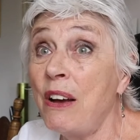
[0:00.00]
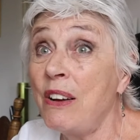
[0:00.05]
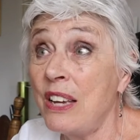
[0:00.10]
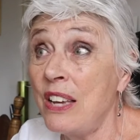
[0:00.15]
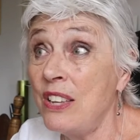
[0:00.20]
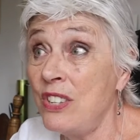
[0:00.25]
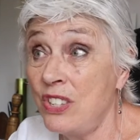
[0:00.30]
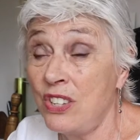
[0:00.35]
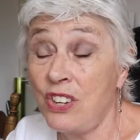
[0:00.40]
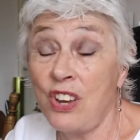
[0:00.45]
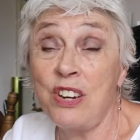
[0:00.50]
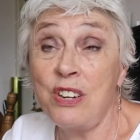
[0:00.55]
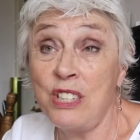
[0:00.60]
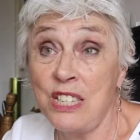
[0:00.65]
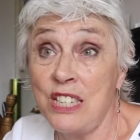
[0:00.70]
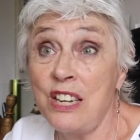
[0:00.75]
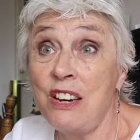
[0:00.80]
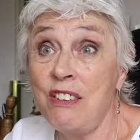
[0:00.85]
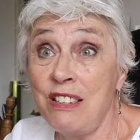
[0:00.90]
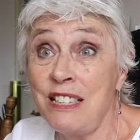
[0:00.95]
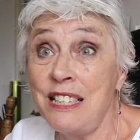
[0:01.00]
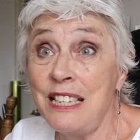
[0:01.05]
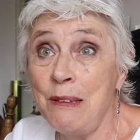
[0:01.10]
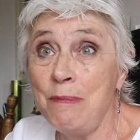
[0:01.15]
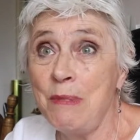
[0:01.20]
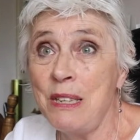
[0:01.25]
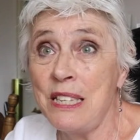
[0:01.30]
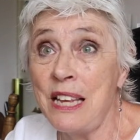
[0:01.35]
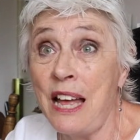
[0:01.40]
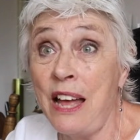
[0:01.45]
our kids are going to seriously
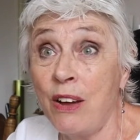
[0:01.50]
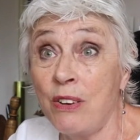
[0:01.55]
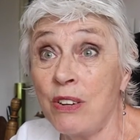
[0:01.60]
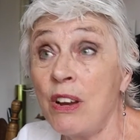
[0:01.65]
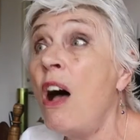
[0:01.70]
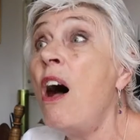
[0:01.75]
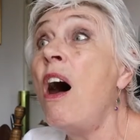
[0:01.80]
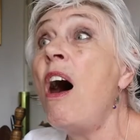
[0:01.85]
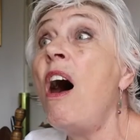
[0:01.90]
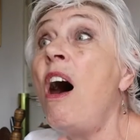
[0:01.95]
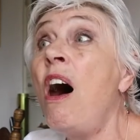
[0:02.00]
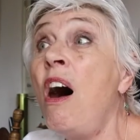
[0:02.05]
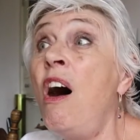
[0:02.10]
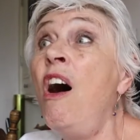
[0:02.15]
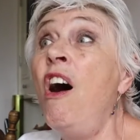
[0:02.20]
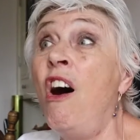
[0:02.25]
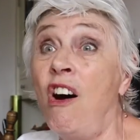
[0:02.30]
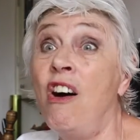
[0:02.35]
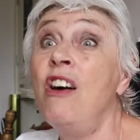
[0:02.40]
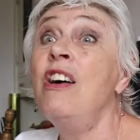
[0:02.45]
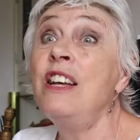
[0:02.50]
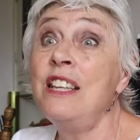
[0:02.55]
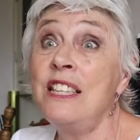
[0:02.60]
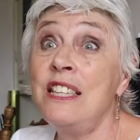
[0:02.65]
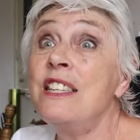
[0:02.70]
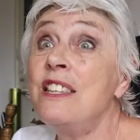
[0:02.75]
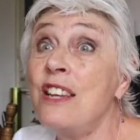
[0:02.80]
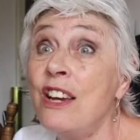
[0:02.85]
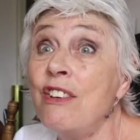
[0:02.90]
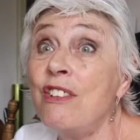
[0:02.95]
miss out. Are
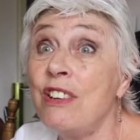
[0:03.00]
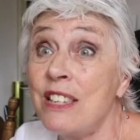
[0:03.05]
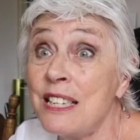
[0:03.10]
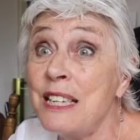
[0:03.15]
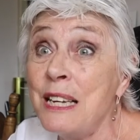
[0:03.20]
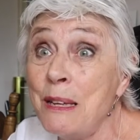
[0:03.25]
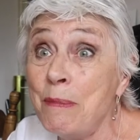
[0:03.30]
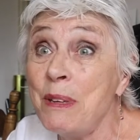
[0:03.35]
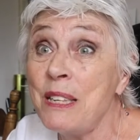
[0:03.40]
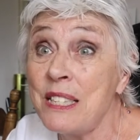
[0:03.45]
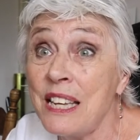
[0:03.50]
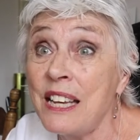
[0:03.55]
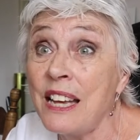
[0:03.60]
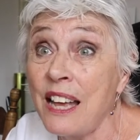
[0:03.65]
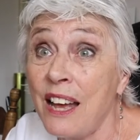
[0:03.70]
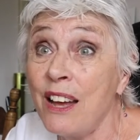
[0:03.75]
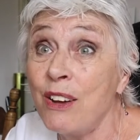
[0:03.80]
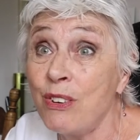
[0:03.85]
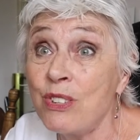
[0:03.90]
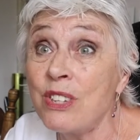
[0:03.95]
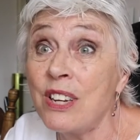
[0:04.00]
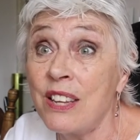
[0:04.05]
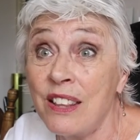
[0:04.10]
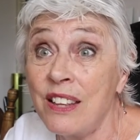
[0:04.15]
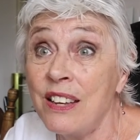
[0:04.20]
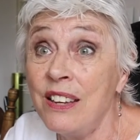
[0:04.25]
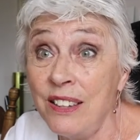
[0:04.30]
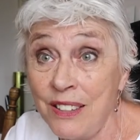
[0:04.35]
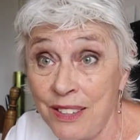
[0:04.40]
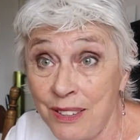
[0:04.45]
seriously missing out, I
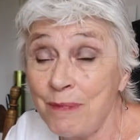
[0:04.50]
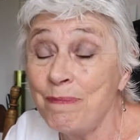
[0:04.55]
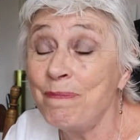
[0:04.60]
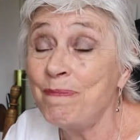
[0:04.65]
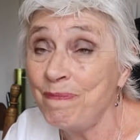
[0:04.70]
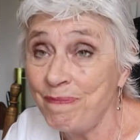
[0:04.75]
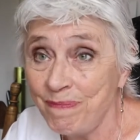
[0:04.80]
think.